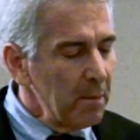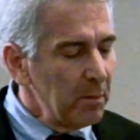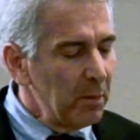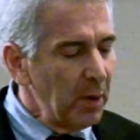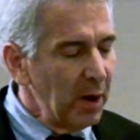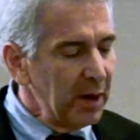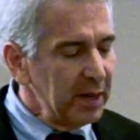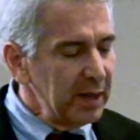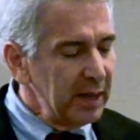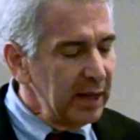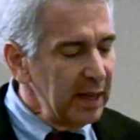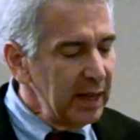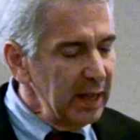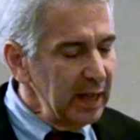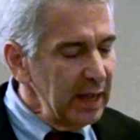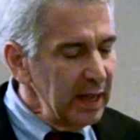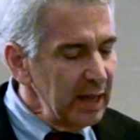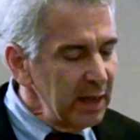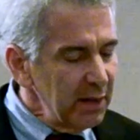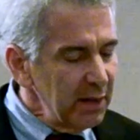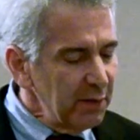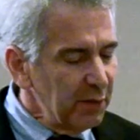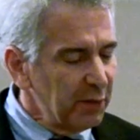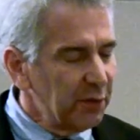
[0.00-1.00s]
But
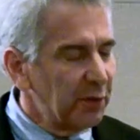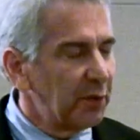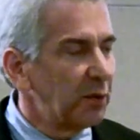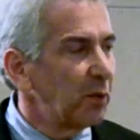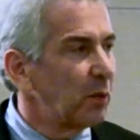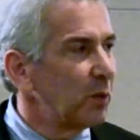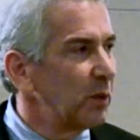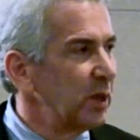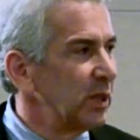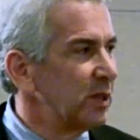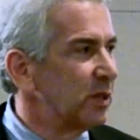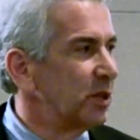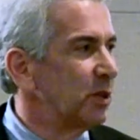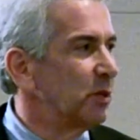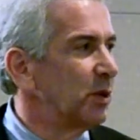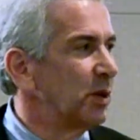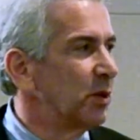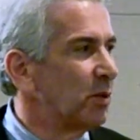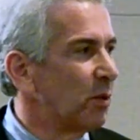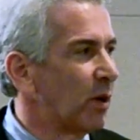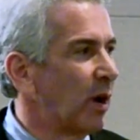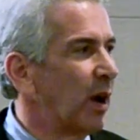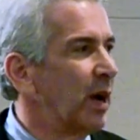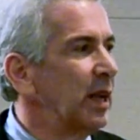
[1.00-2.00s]
if we do it
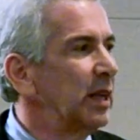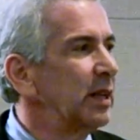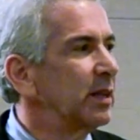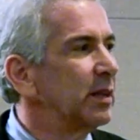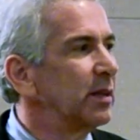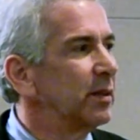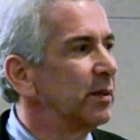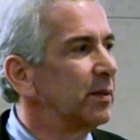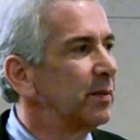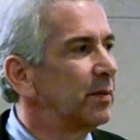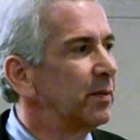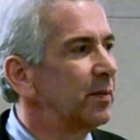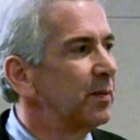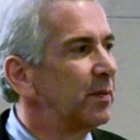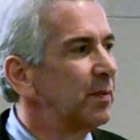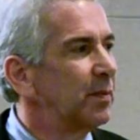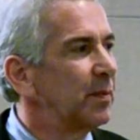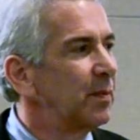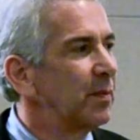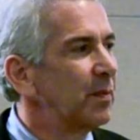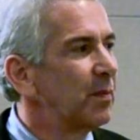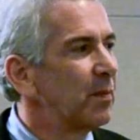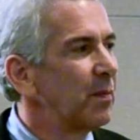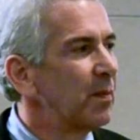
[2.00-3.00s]
right,
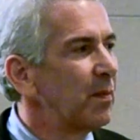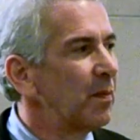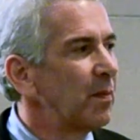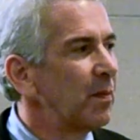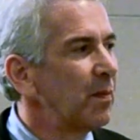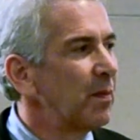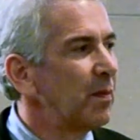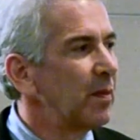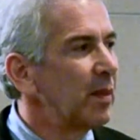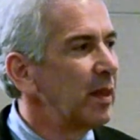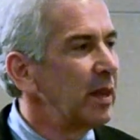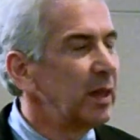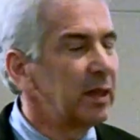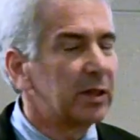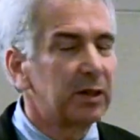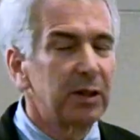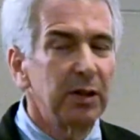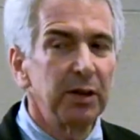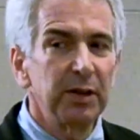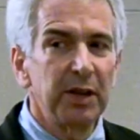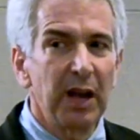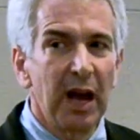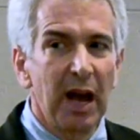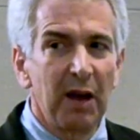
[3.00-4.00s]
it
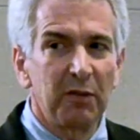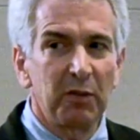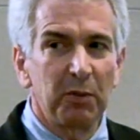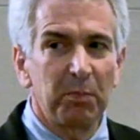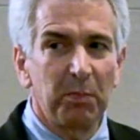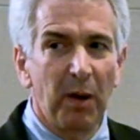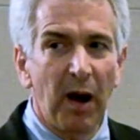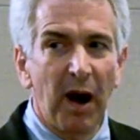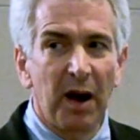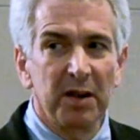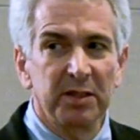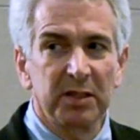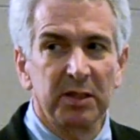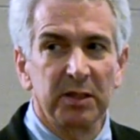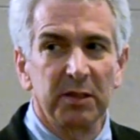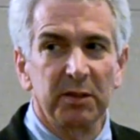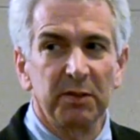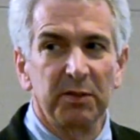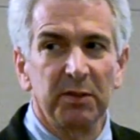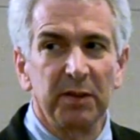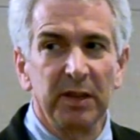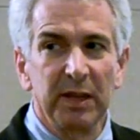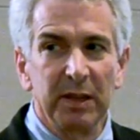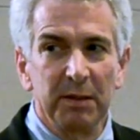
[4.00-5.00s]
could have a
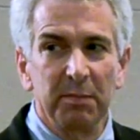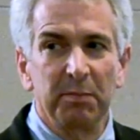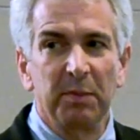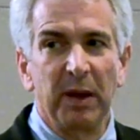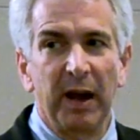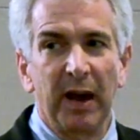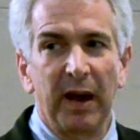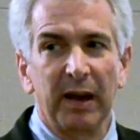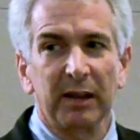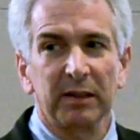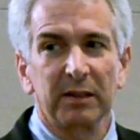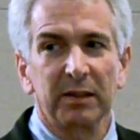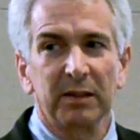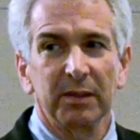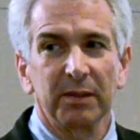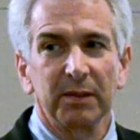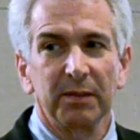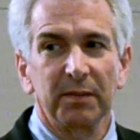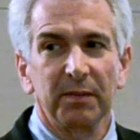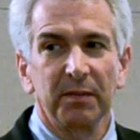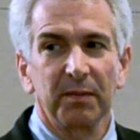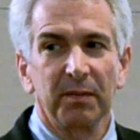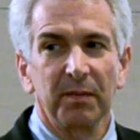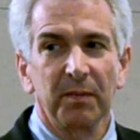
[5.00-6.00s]
positive impact.
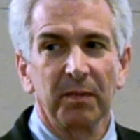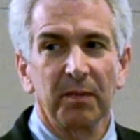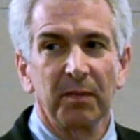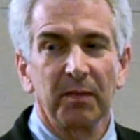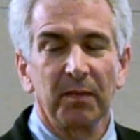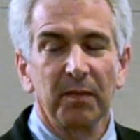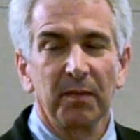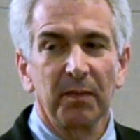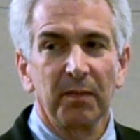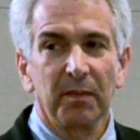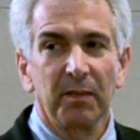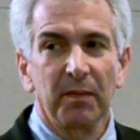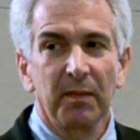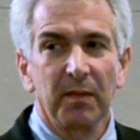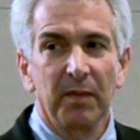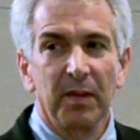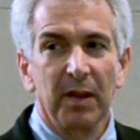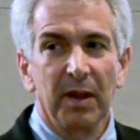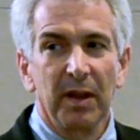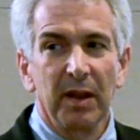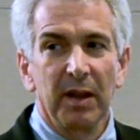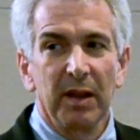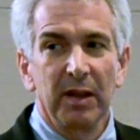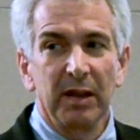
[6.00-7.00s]

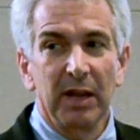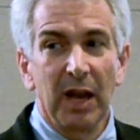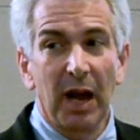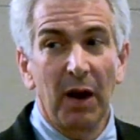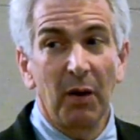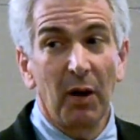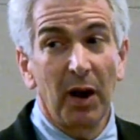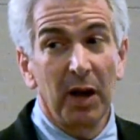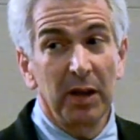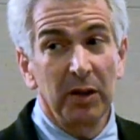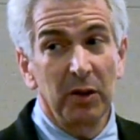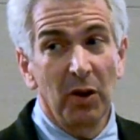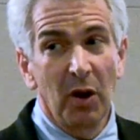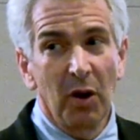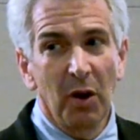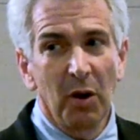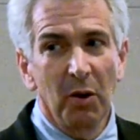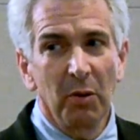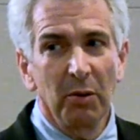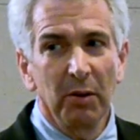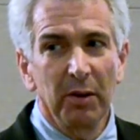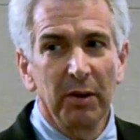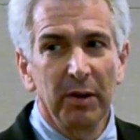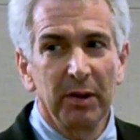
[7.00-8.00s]
Now I
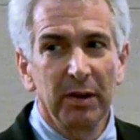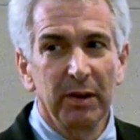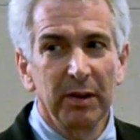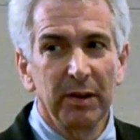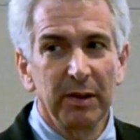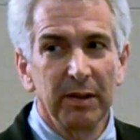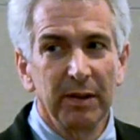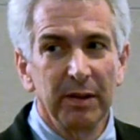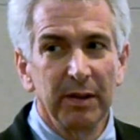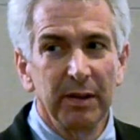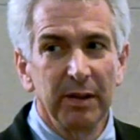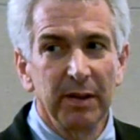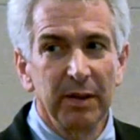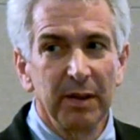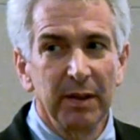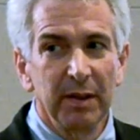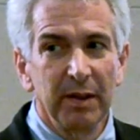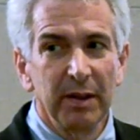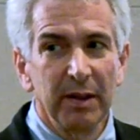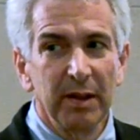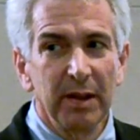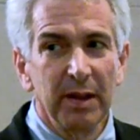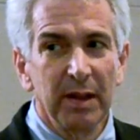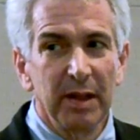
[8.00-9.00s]
know
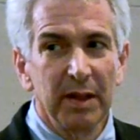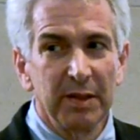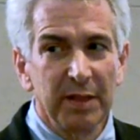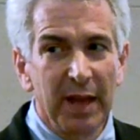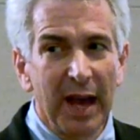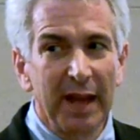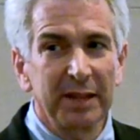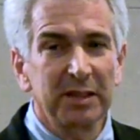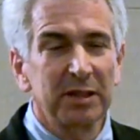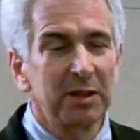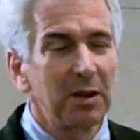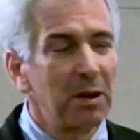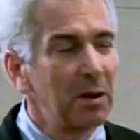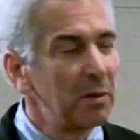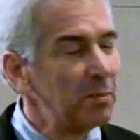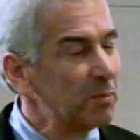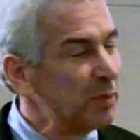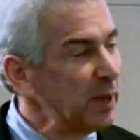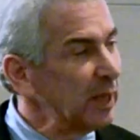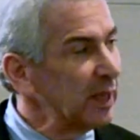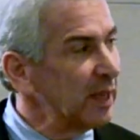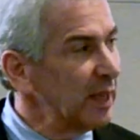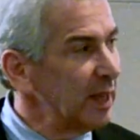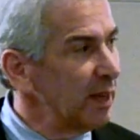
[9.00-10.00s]
that's a
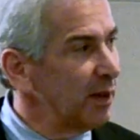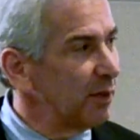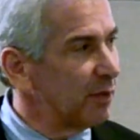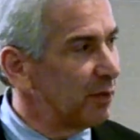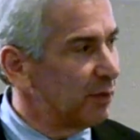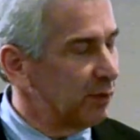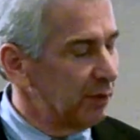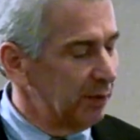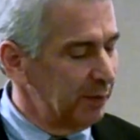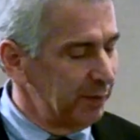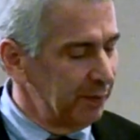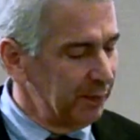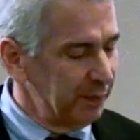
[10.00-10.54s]
big if,